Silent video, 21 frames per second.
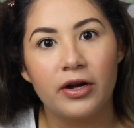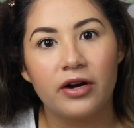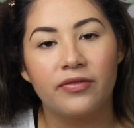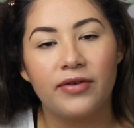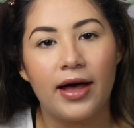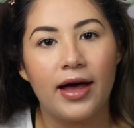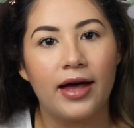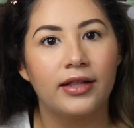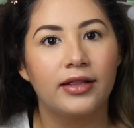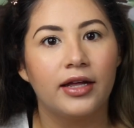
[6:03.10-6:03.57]
bit of
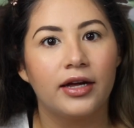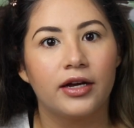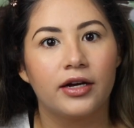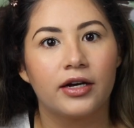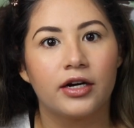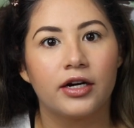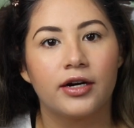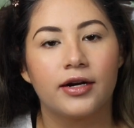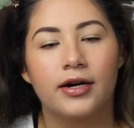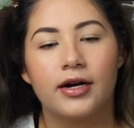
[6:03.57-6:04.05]

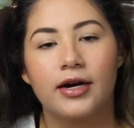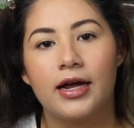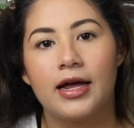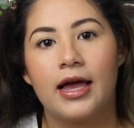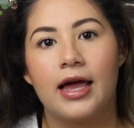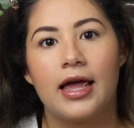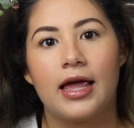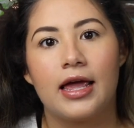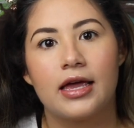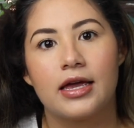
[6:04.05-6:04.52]
highlighter,
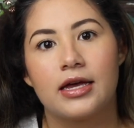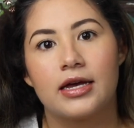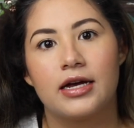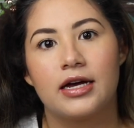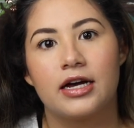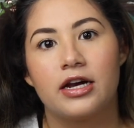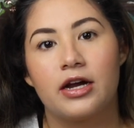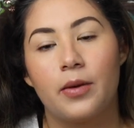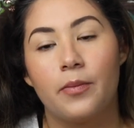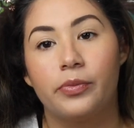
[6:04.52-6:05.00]

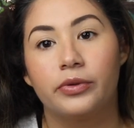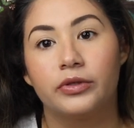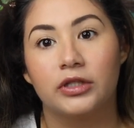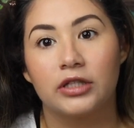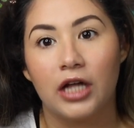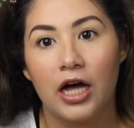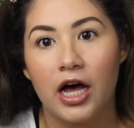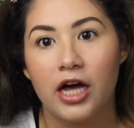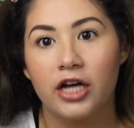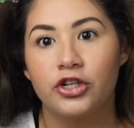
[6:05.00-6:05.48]
and
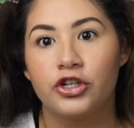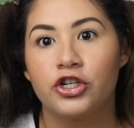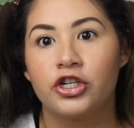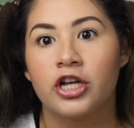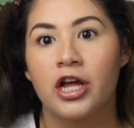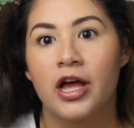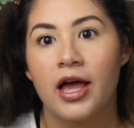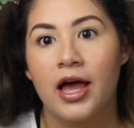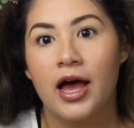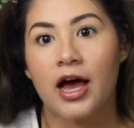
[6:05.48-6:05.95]

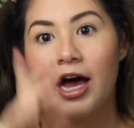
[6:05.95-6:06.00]
blush.